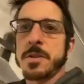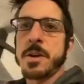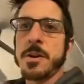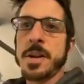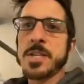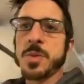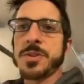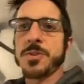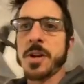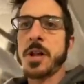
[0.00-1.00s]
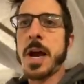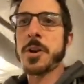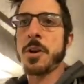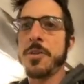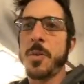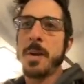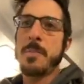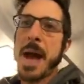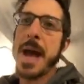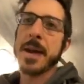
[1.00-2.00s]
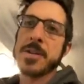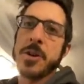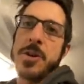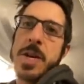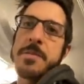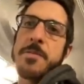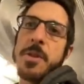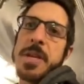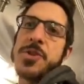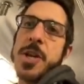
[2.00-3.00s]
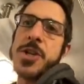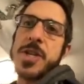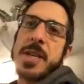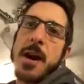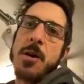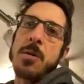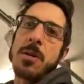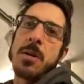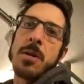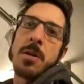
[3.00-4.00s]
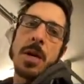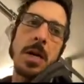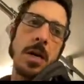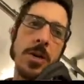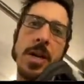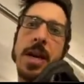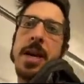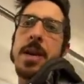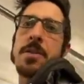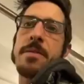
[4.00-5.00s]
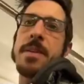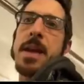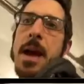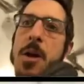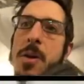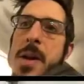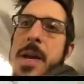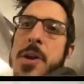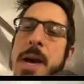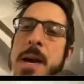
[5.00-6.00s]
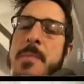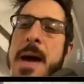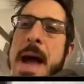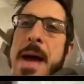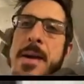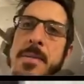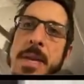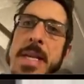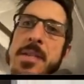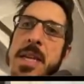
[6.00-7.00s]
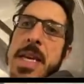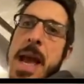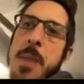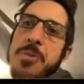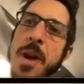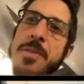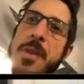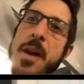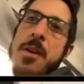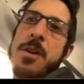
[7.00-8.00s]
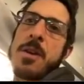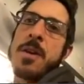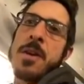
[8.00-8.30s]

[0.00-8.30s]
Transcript: there it is with the recliner all the way back. So it fully stretches out. Uh, you can kick your feet out, kick your head back, easily nap right there.